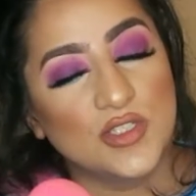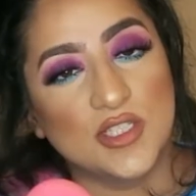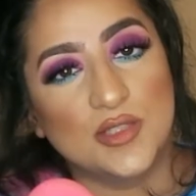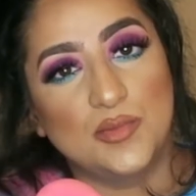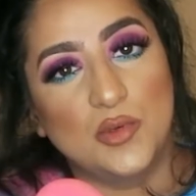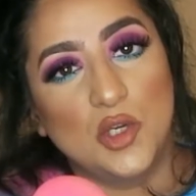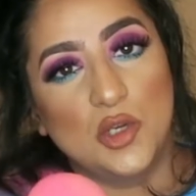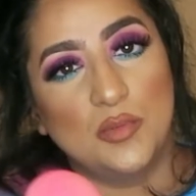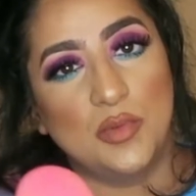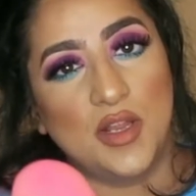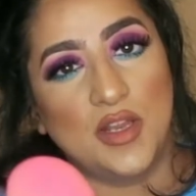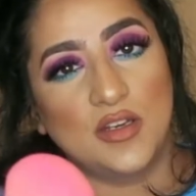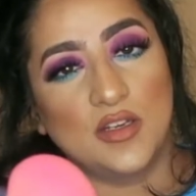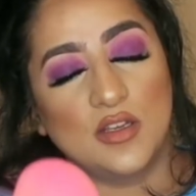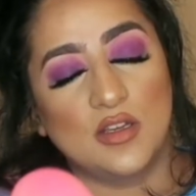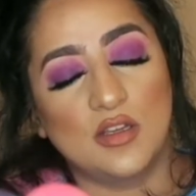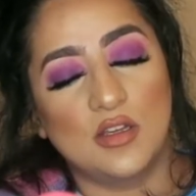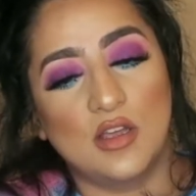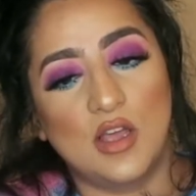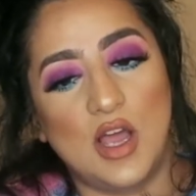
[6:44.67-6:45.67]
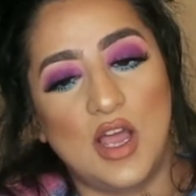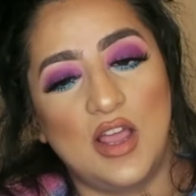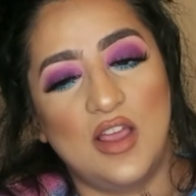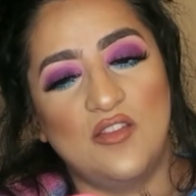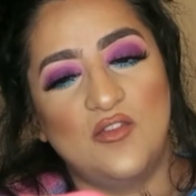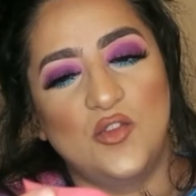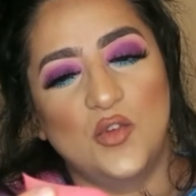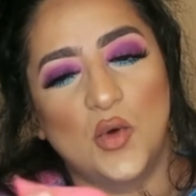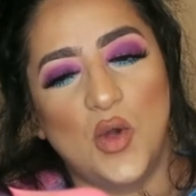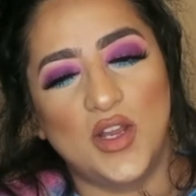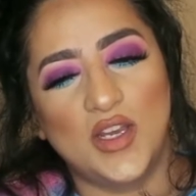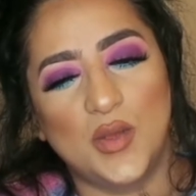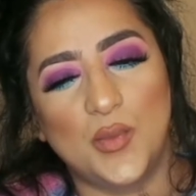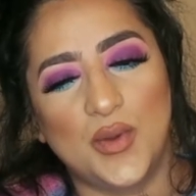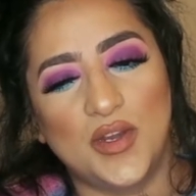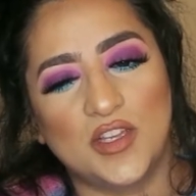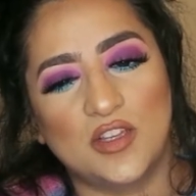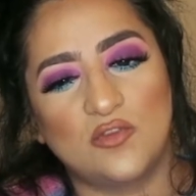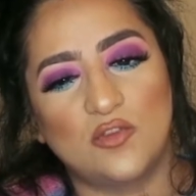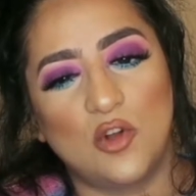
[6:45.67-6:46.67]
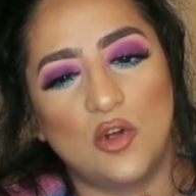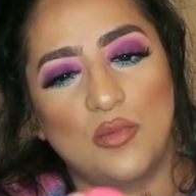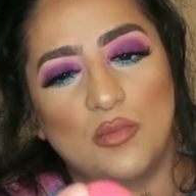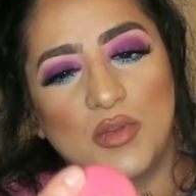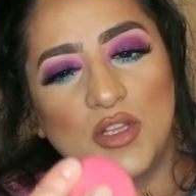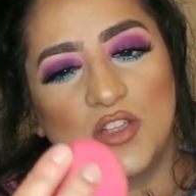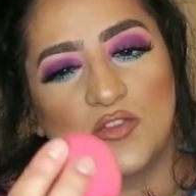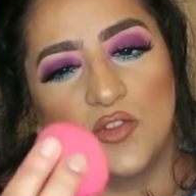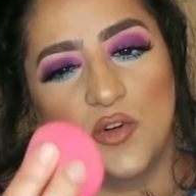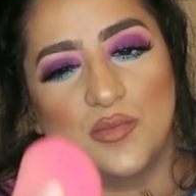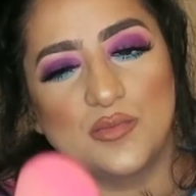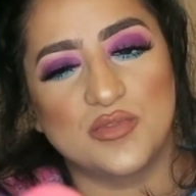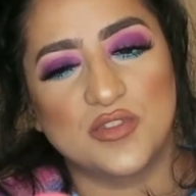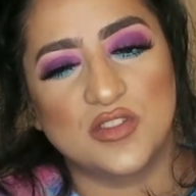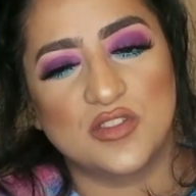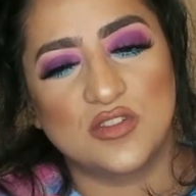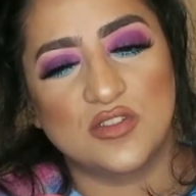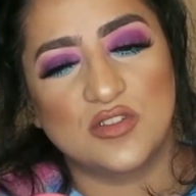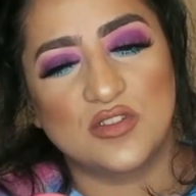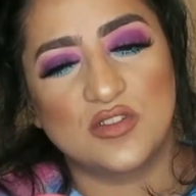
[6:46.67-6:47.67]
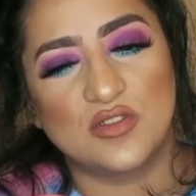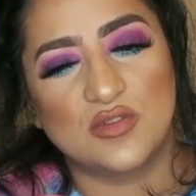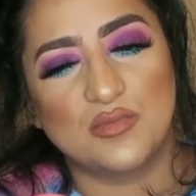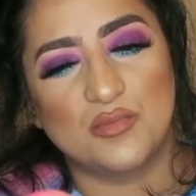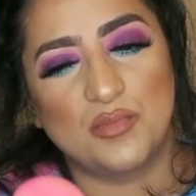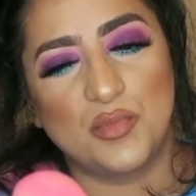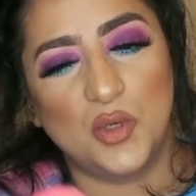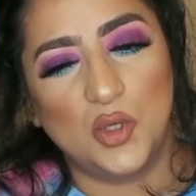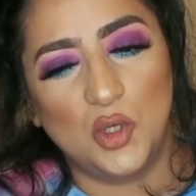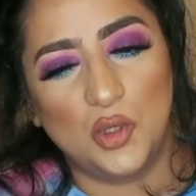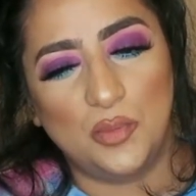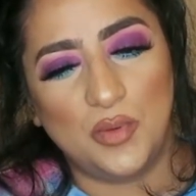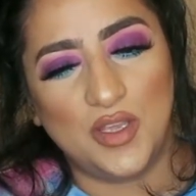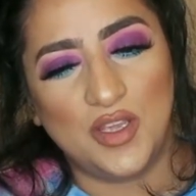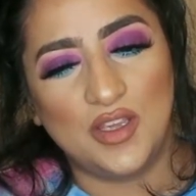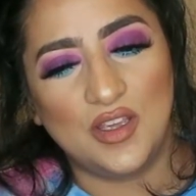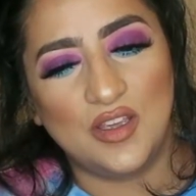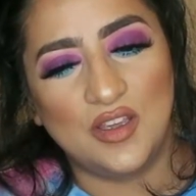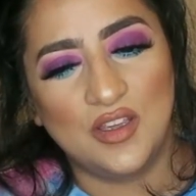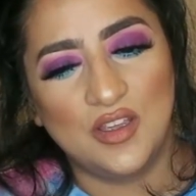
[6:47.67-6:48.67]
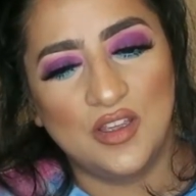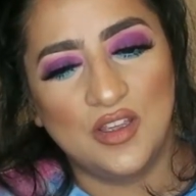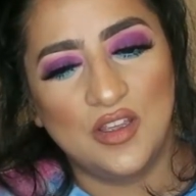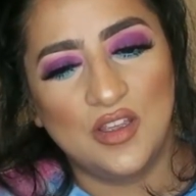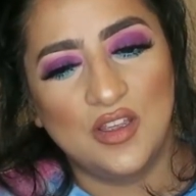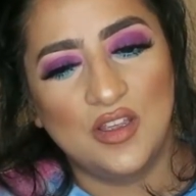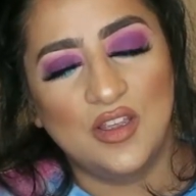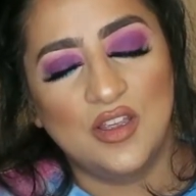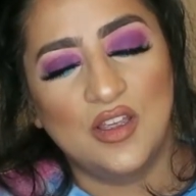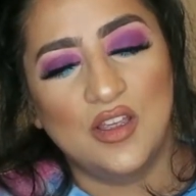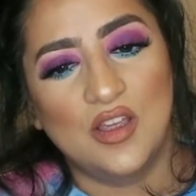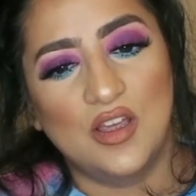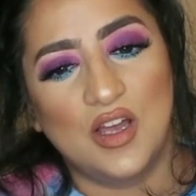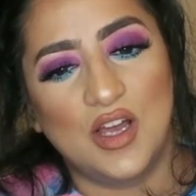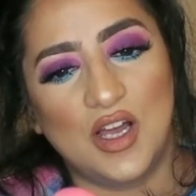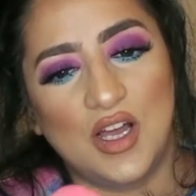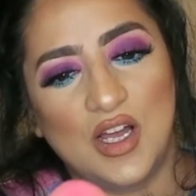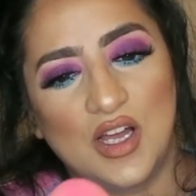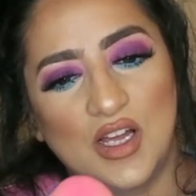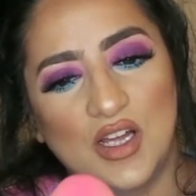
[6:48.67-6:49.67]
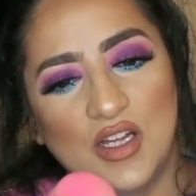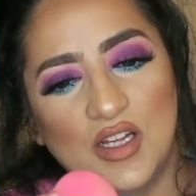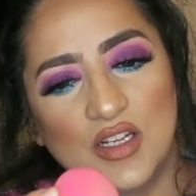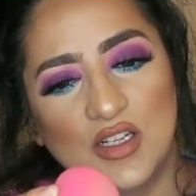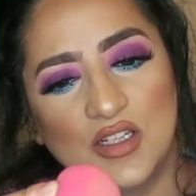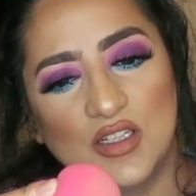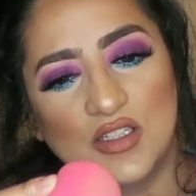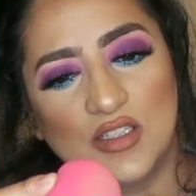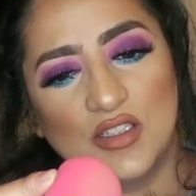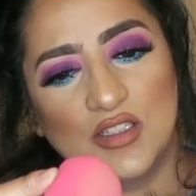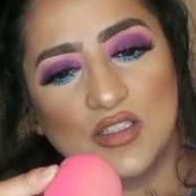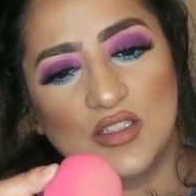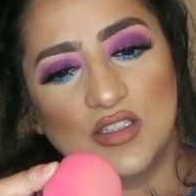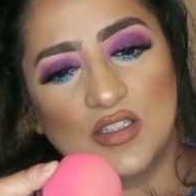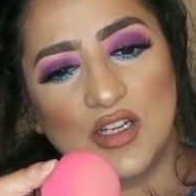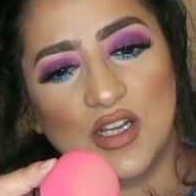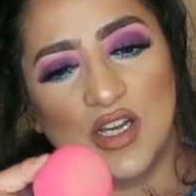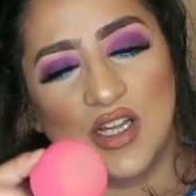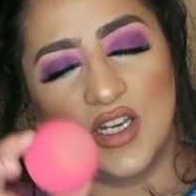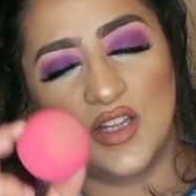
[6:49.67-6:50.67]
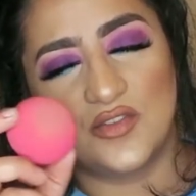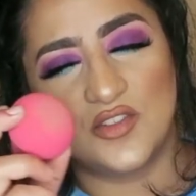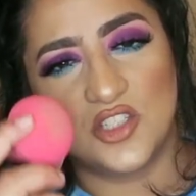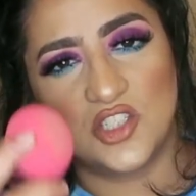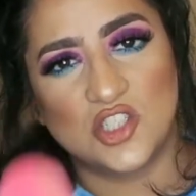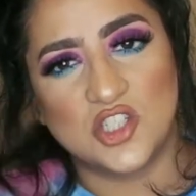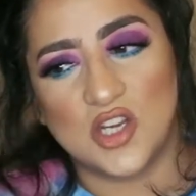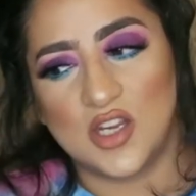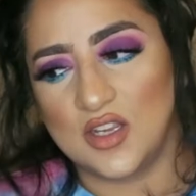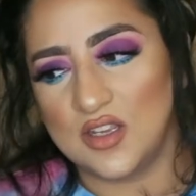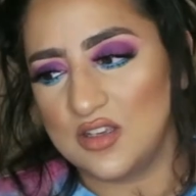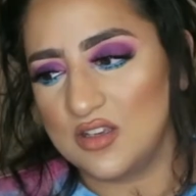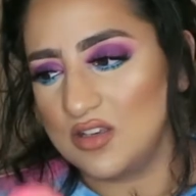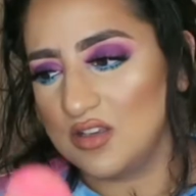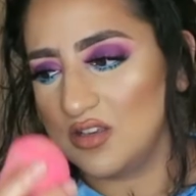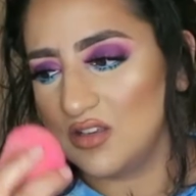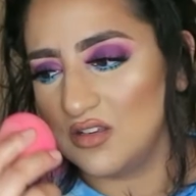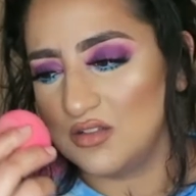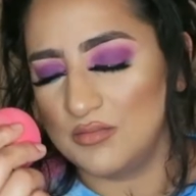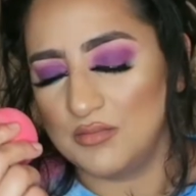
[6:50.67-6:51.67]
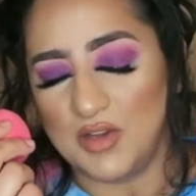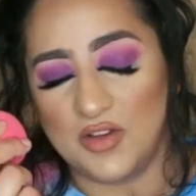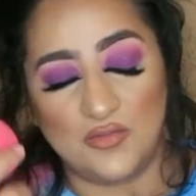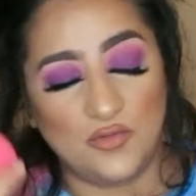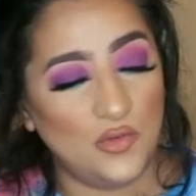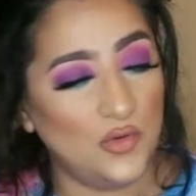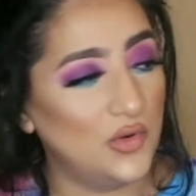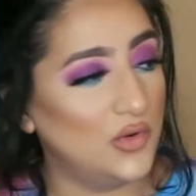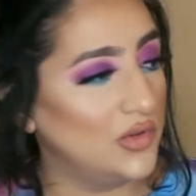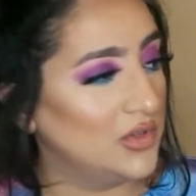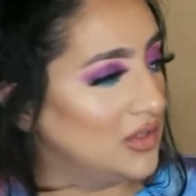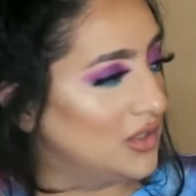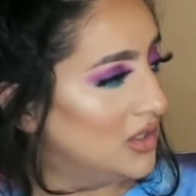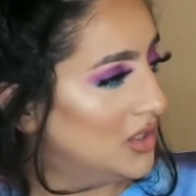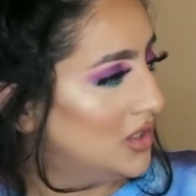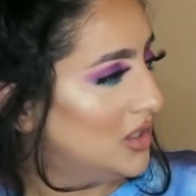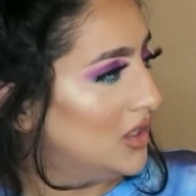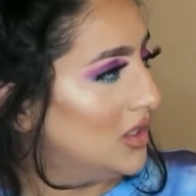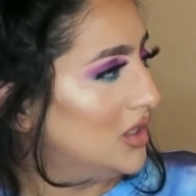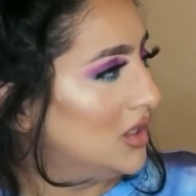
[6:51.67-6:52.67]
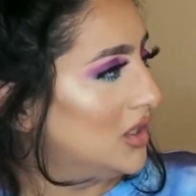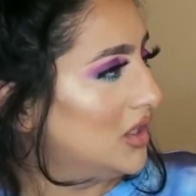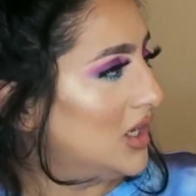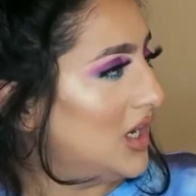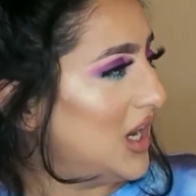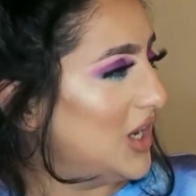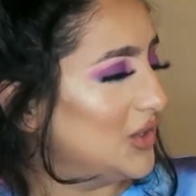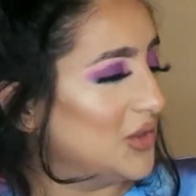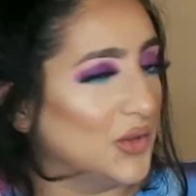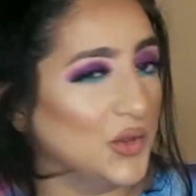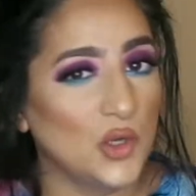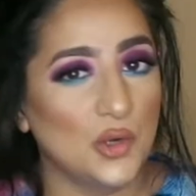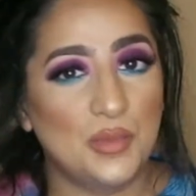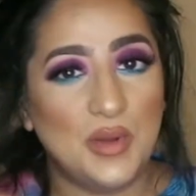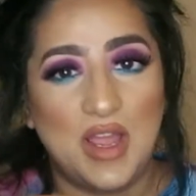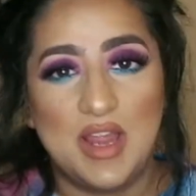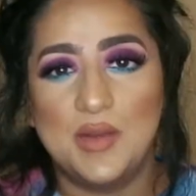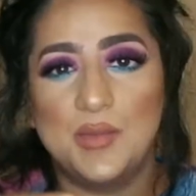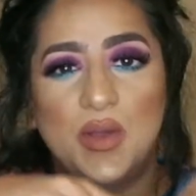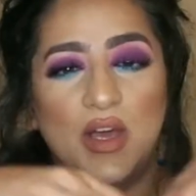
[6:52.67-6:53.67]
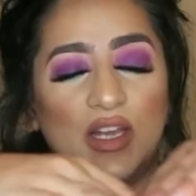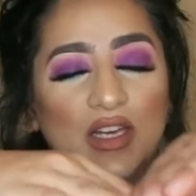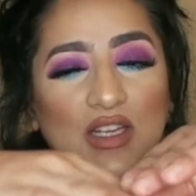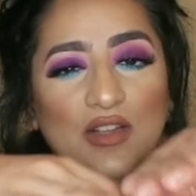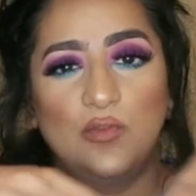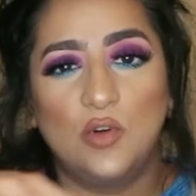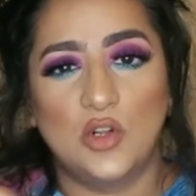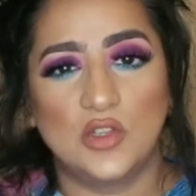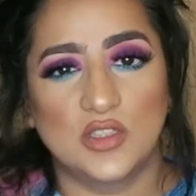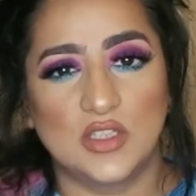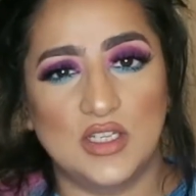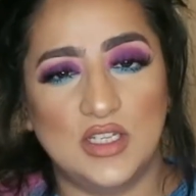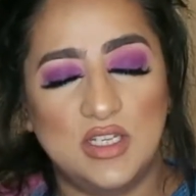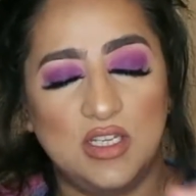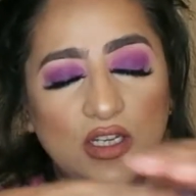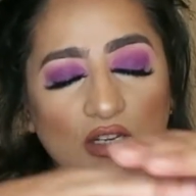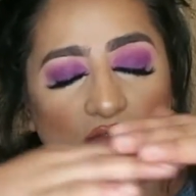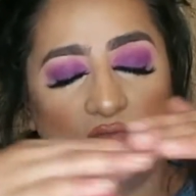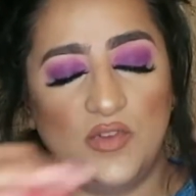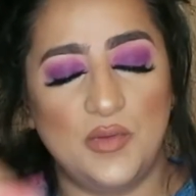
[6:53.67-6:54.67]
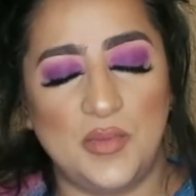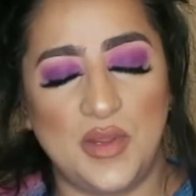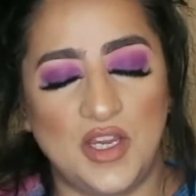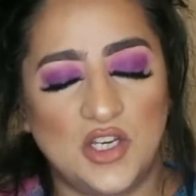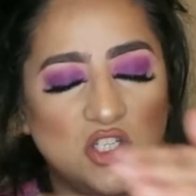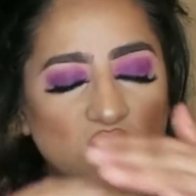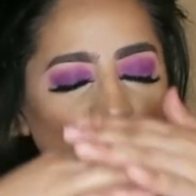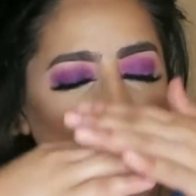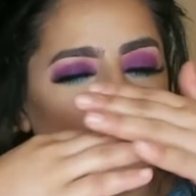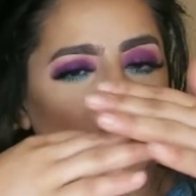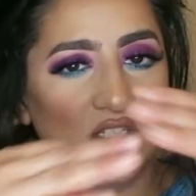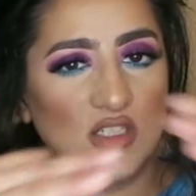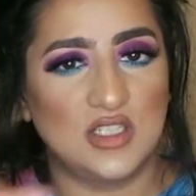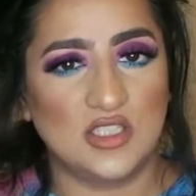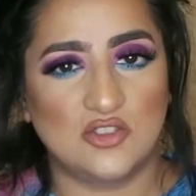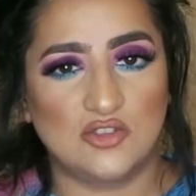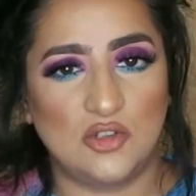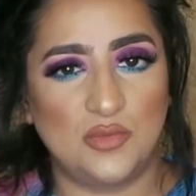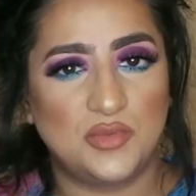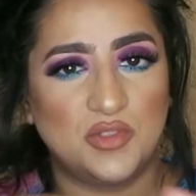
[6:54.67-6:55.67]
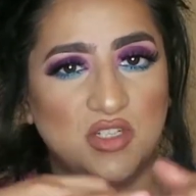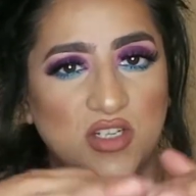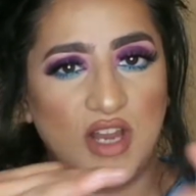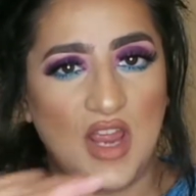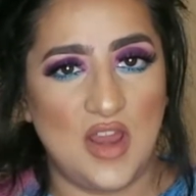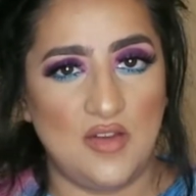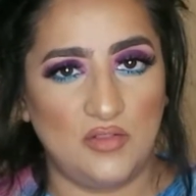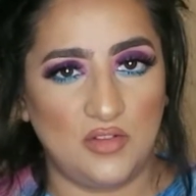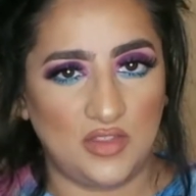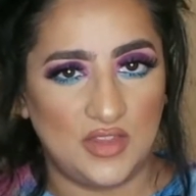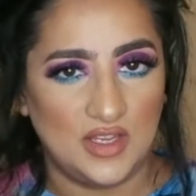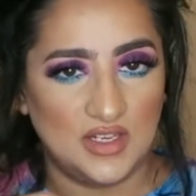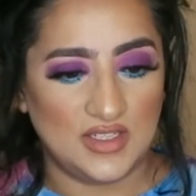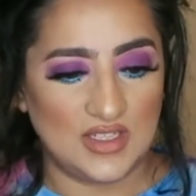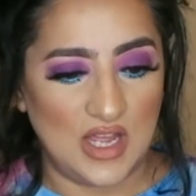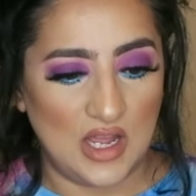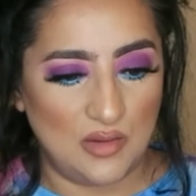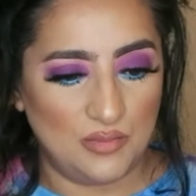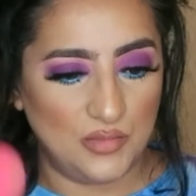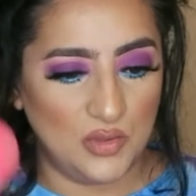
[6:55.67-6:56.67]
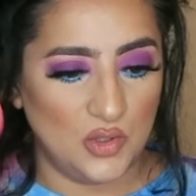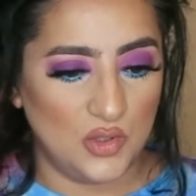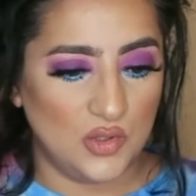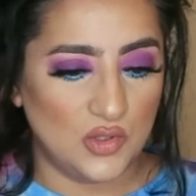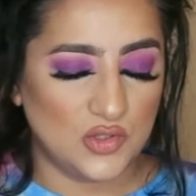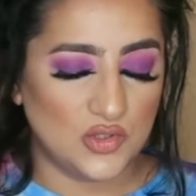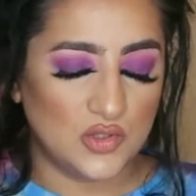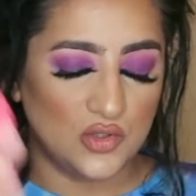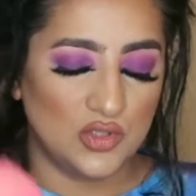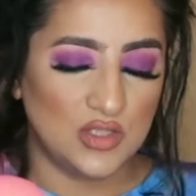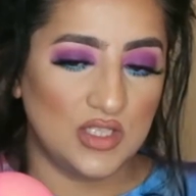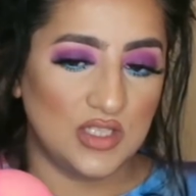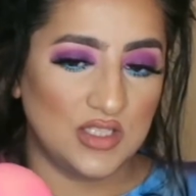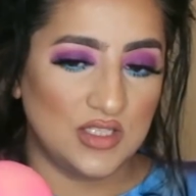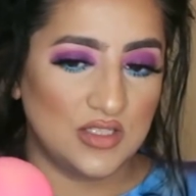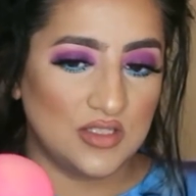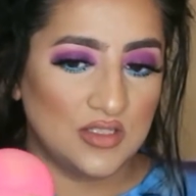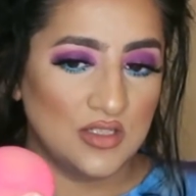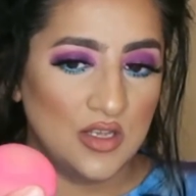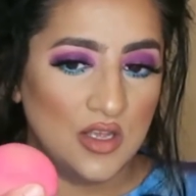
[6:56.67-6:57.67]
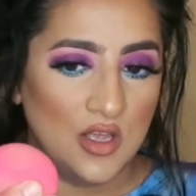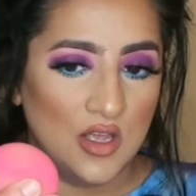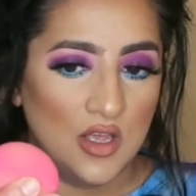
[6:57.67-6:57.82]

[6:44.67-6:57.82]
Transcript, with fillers: this beauty blender I have no idea where it's from it's from Beauty Bay and I'll have to check my phone I don't know but anyway I'll leave all the information the description everything down below so this